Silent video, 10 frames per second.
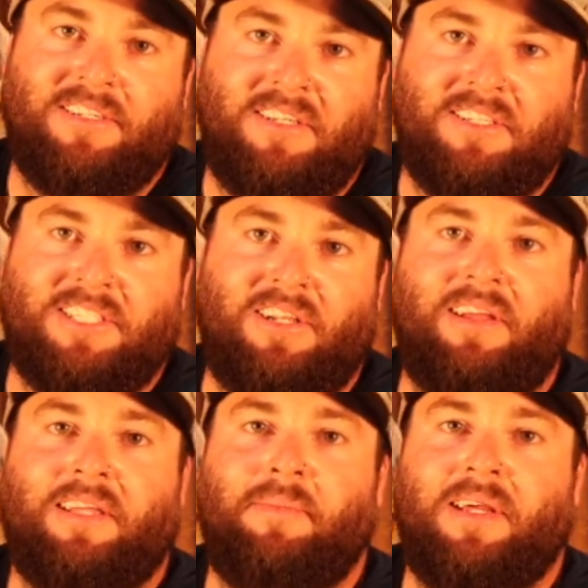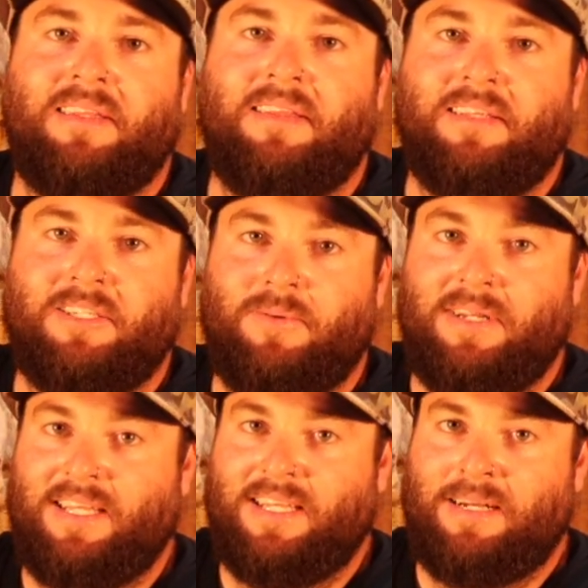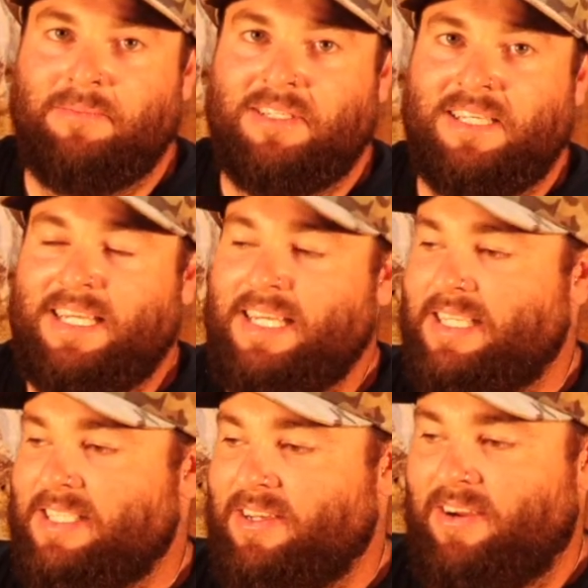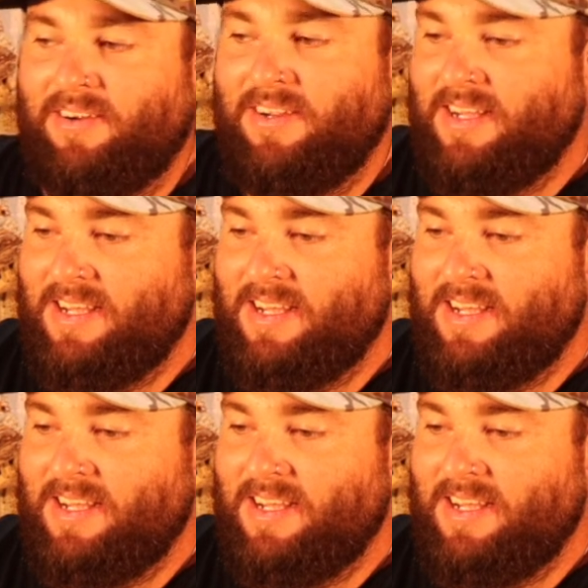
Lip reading: is only slightly bigger than this one here that comes in the kit, so